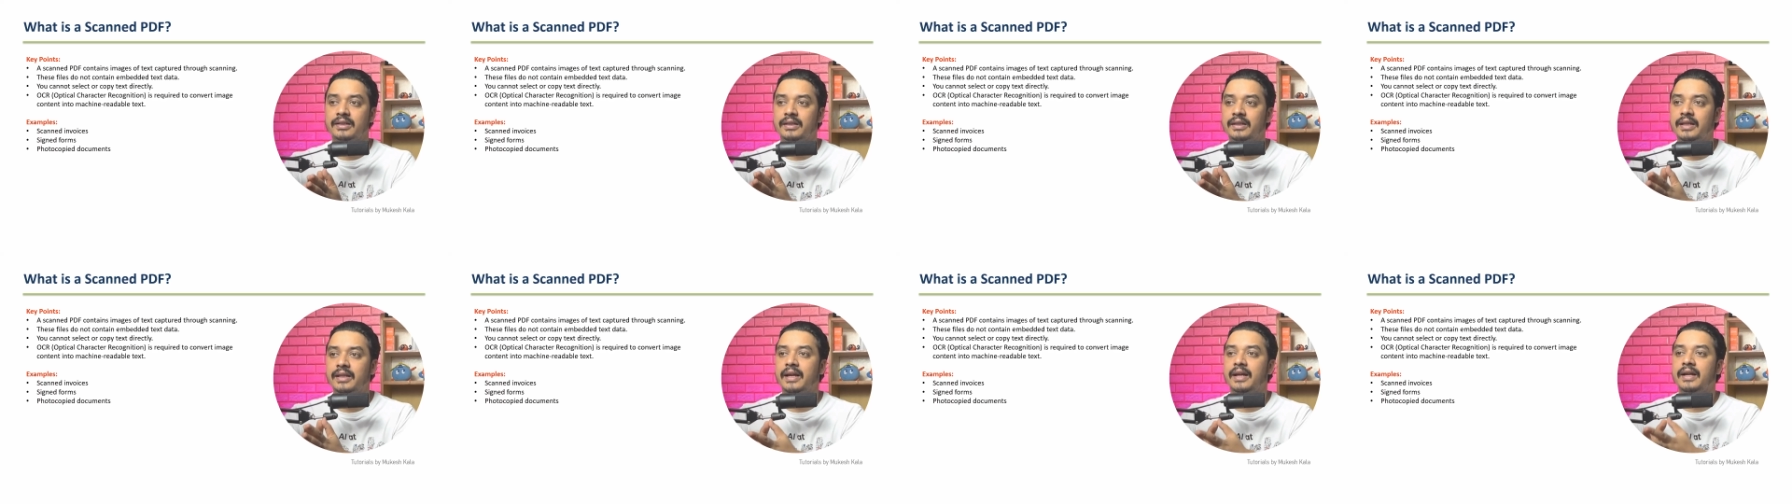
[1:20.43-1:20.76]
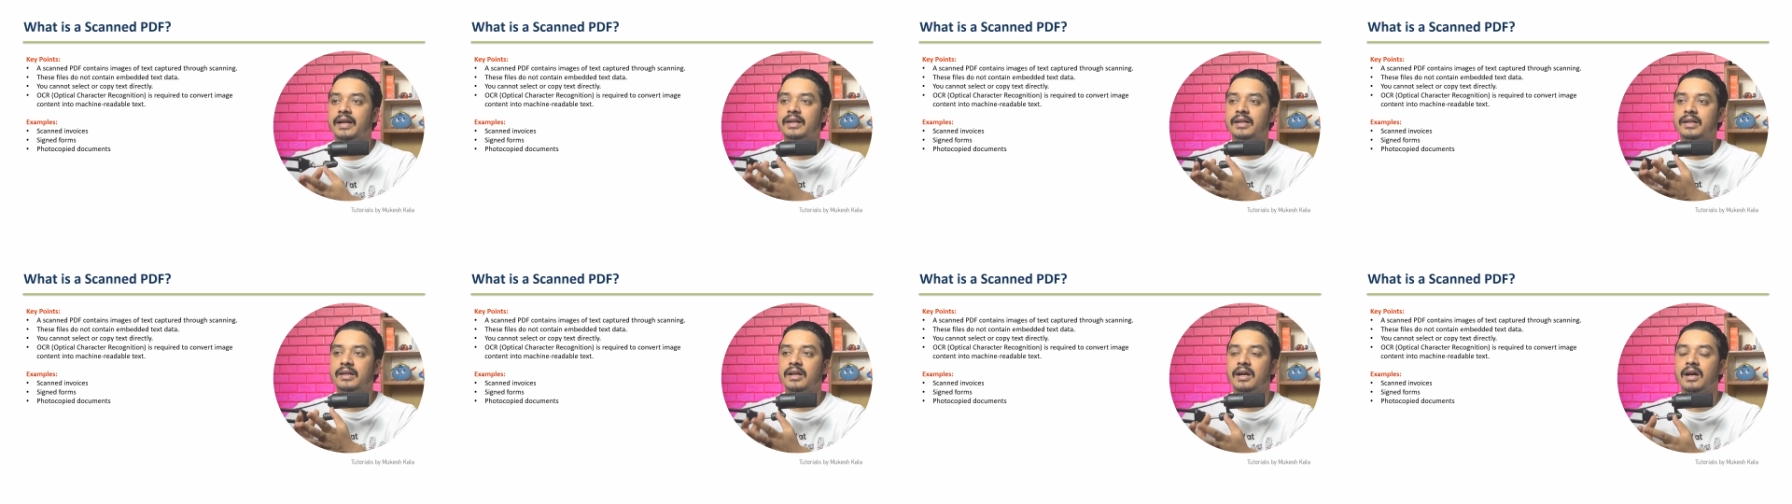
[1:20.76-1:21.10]

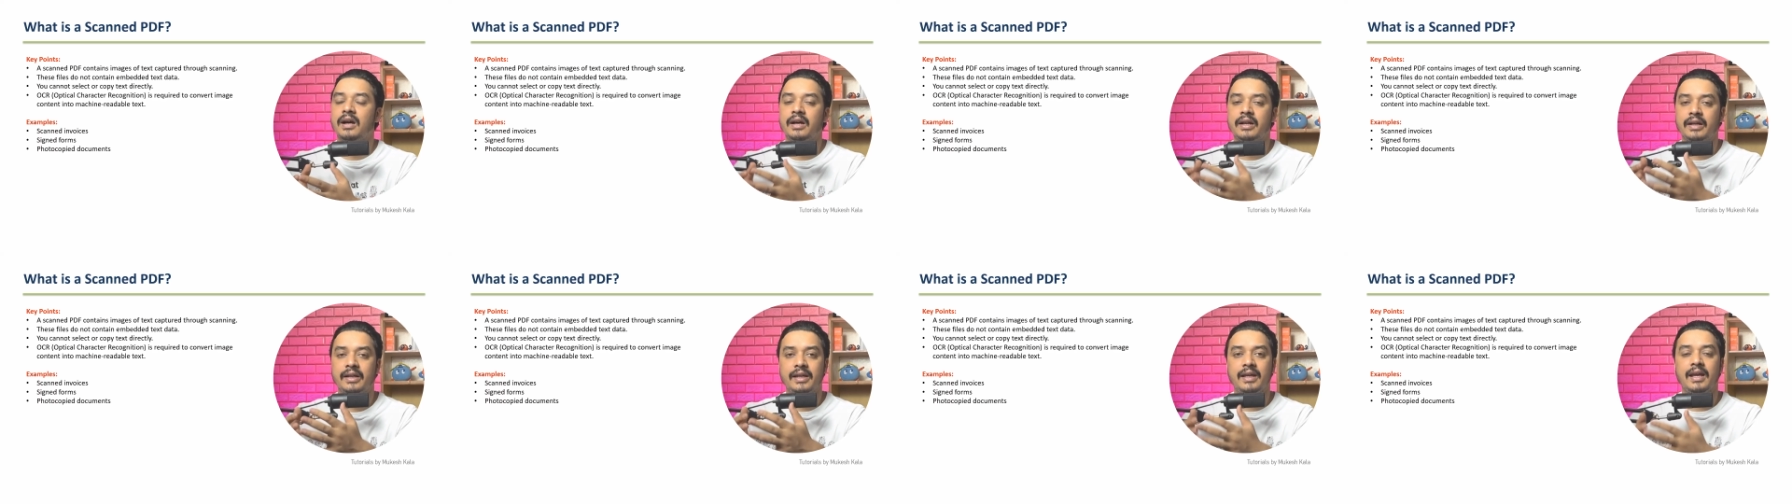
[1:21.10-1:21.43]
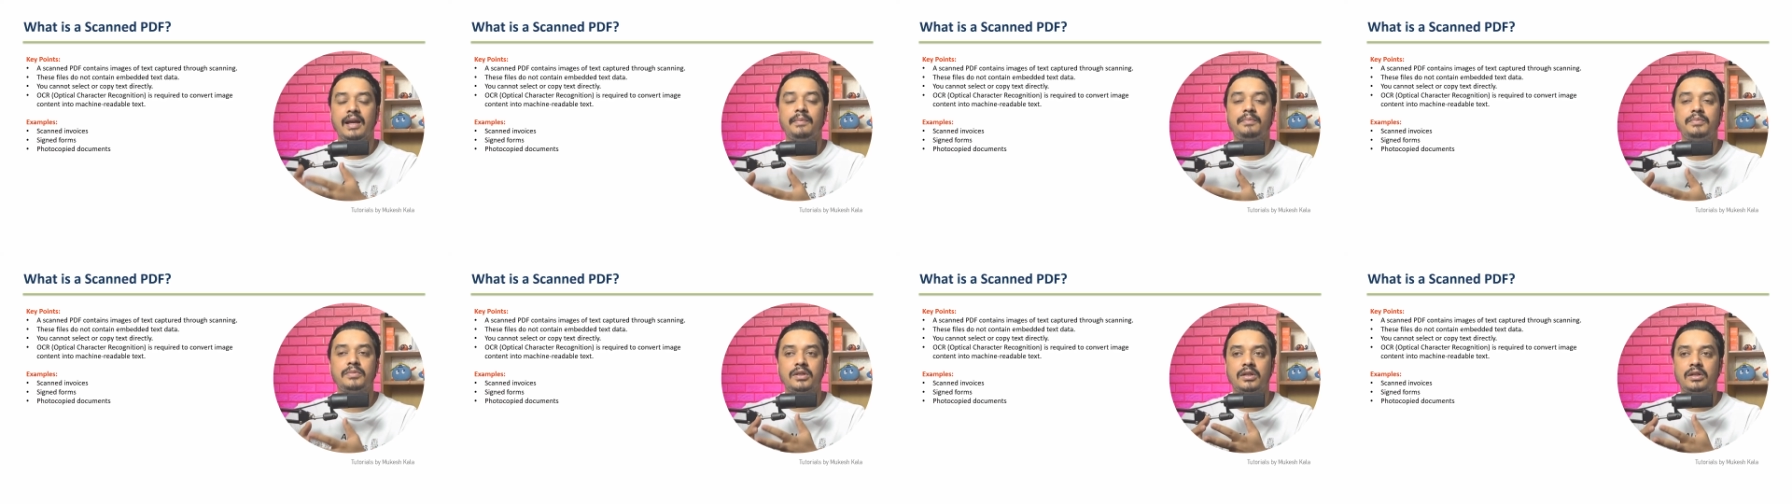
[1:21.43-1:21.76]
that are
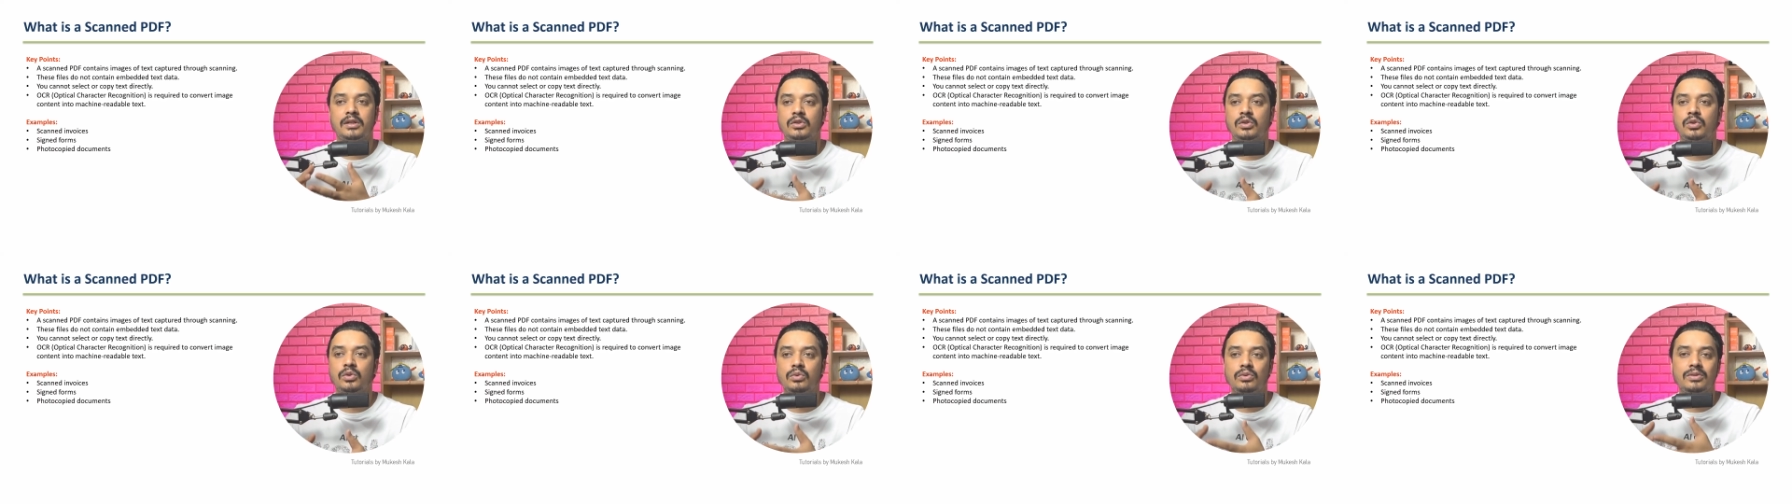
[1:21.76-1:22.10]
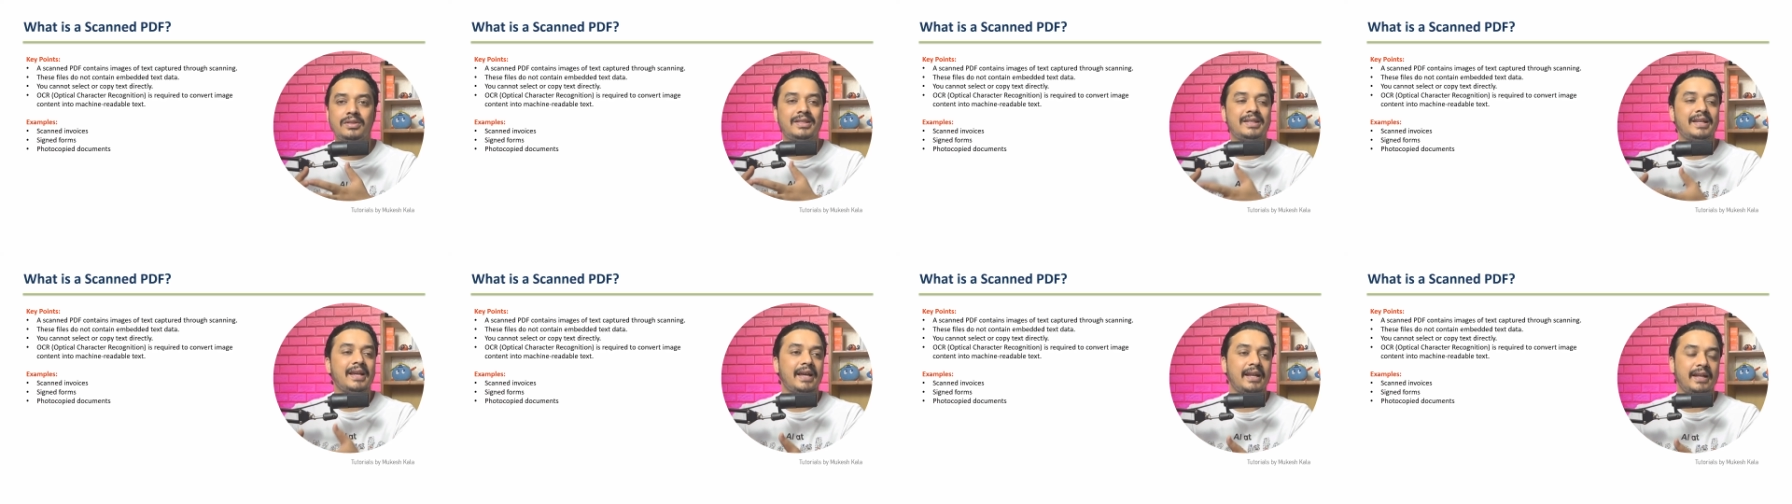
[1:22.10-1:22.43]
captured through
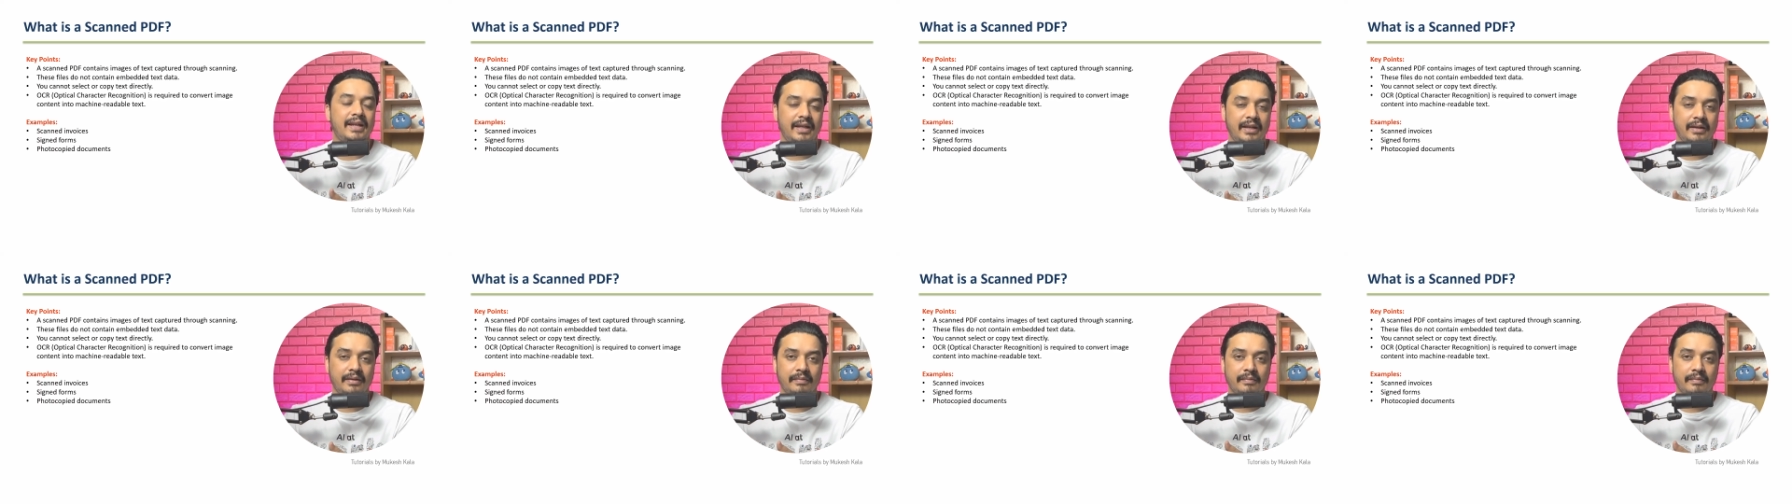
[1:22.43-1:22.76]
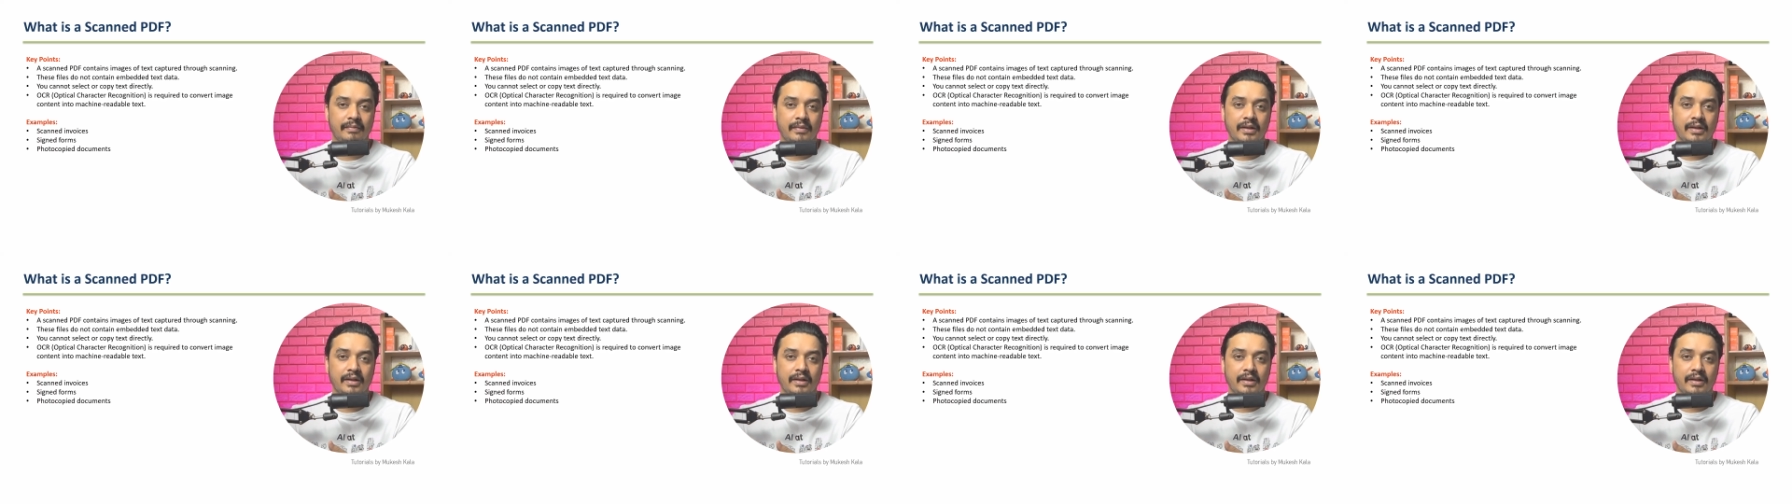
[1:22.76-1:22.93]
scanning.